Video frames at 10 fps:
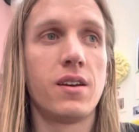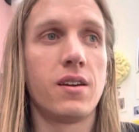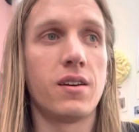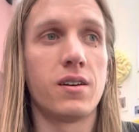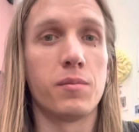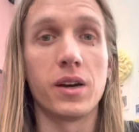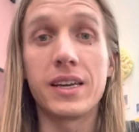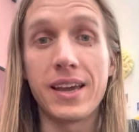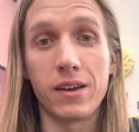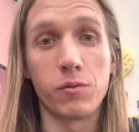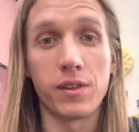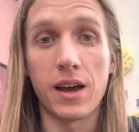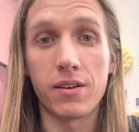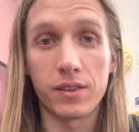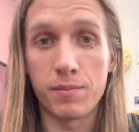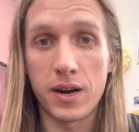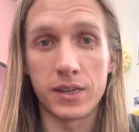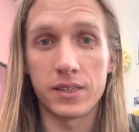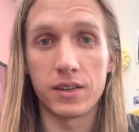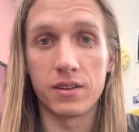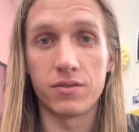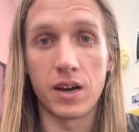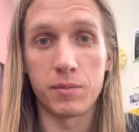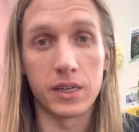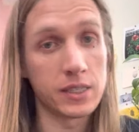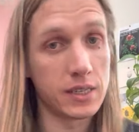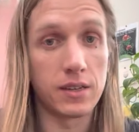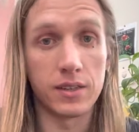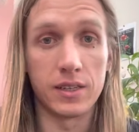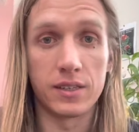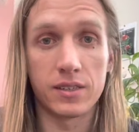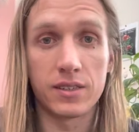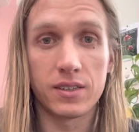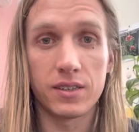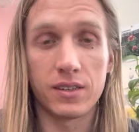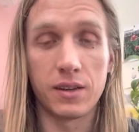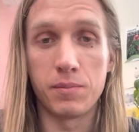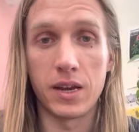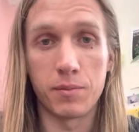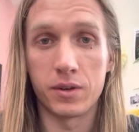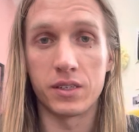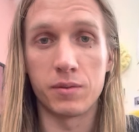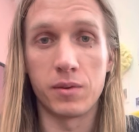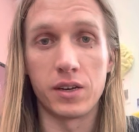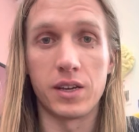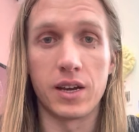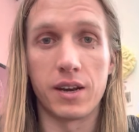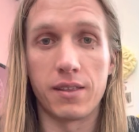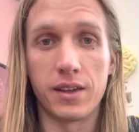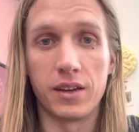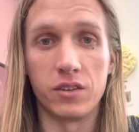Again, without the mindset of, I'm going to sell this and make a bunch of money kind of thing.